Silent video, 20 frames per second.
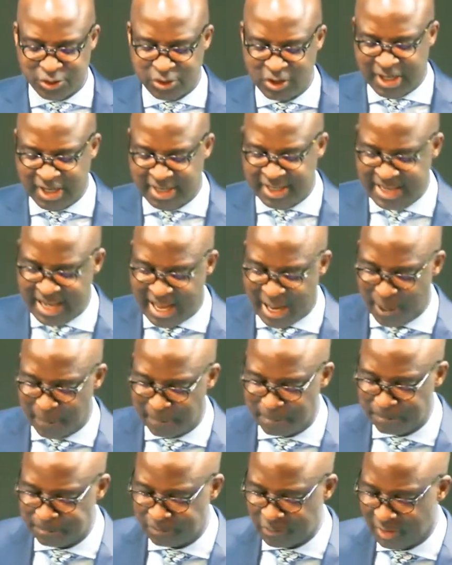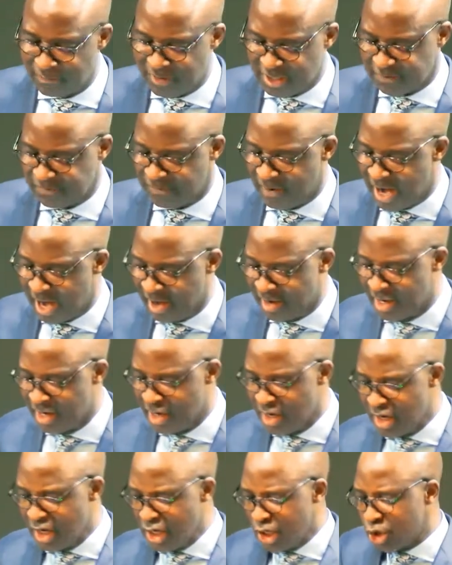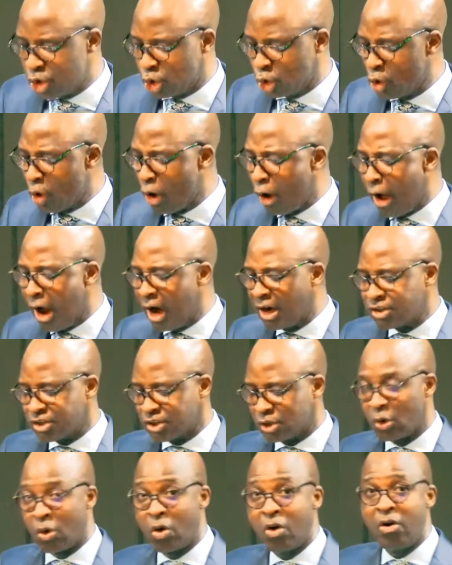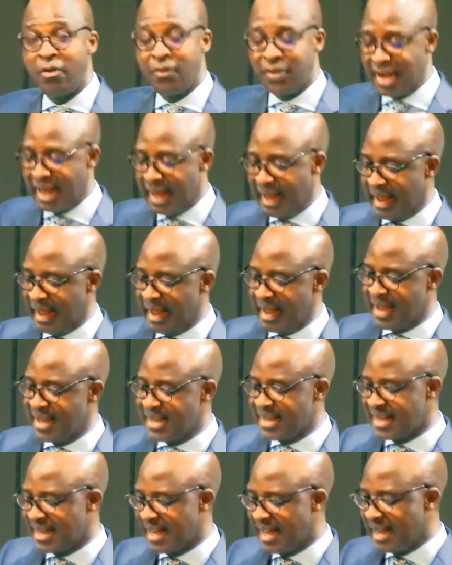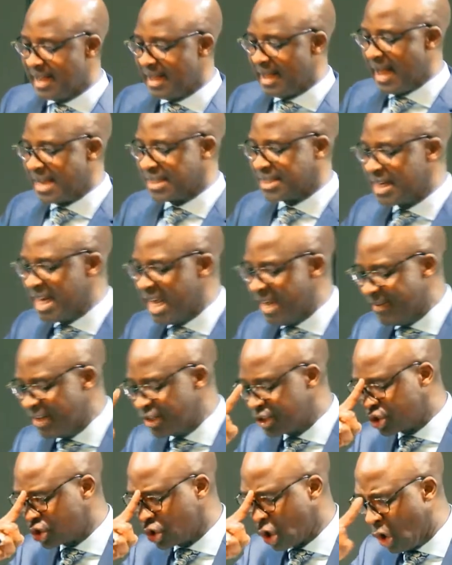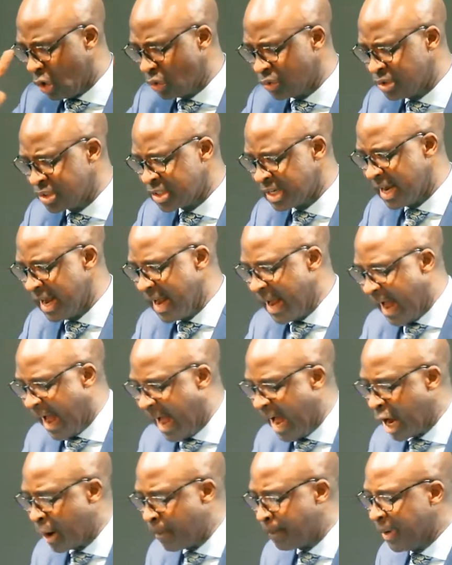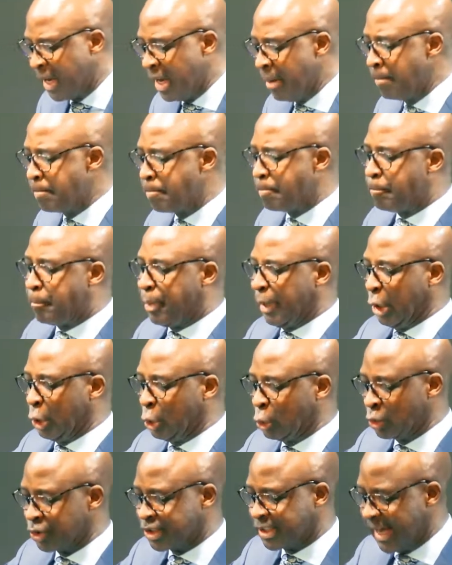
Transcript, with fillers: Look at it now. Verse 5. You also, as living stones, are being built.